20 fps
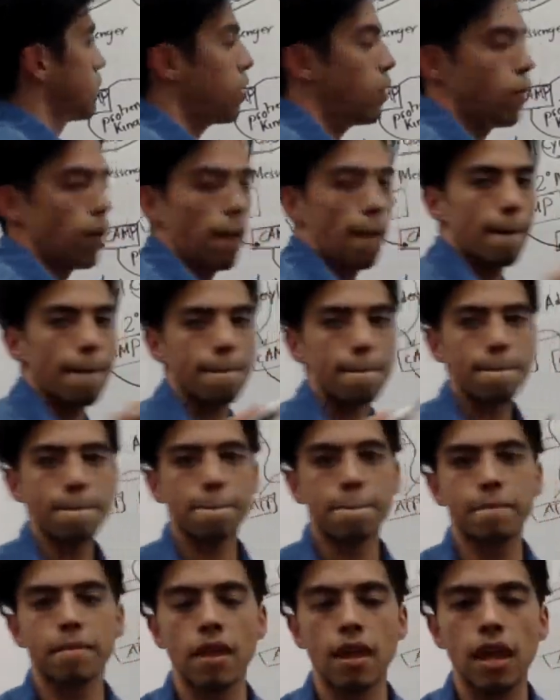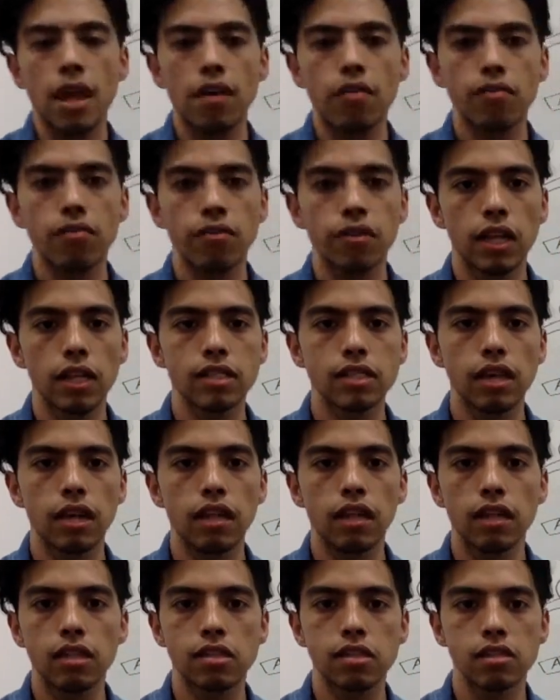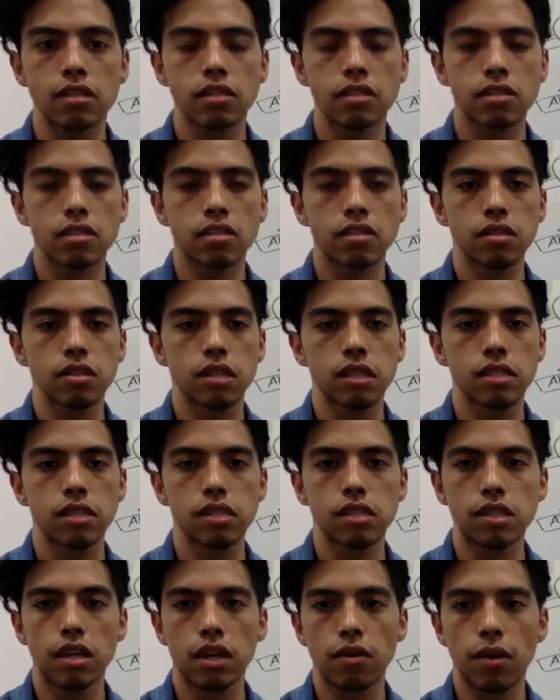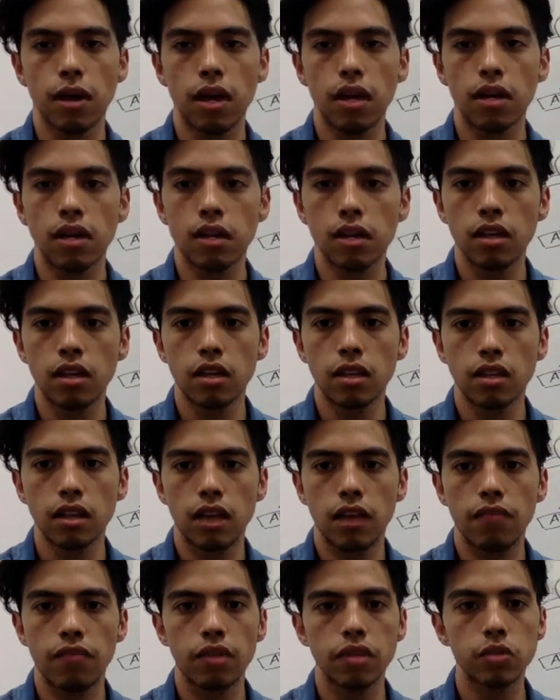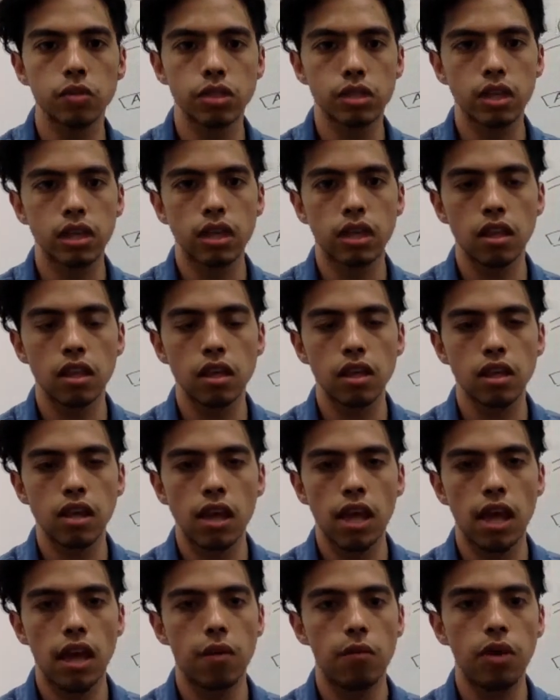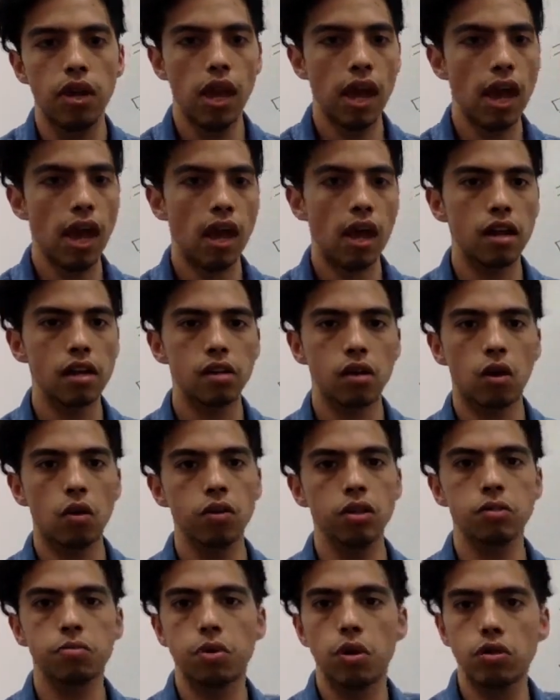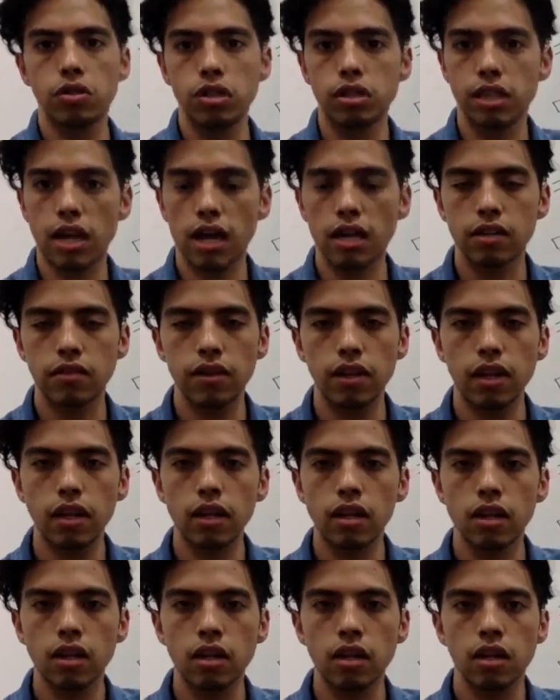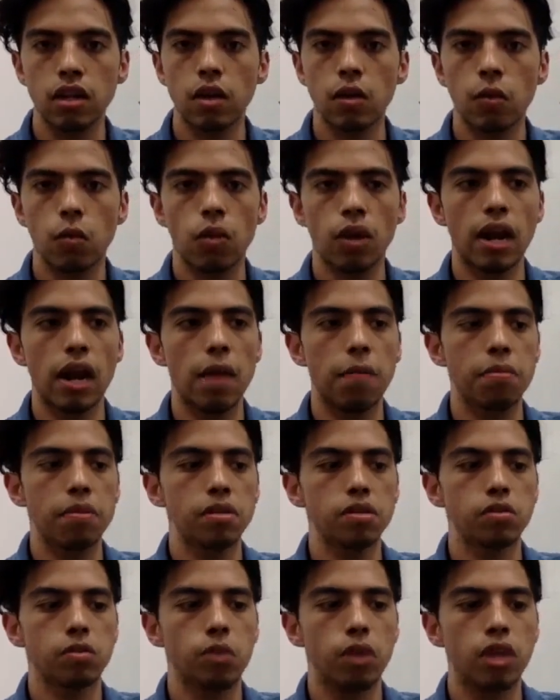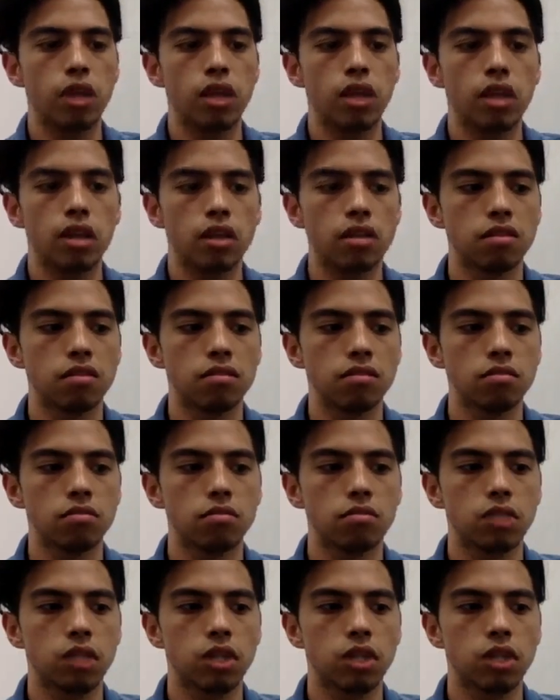So if let's say this is it, right? If this was it, and we had all these proteins activated, what happens when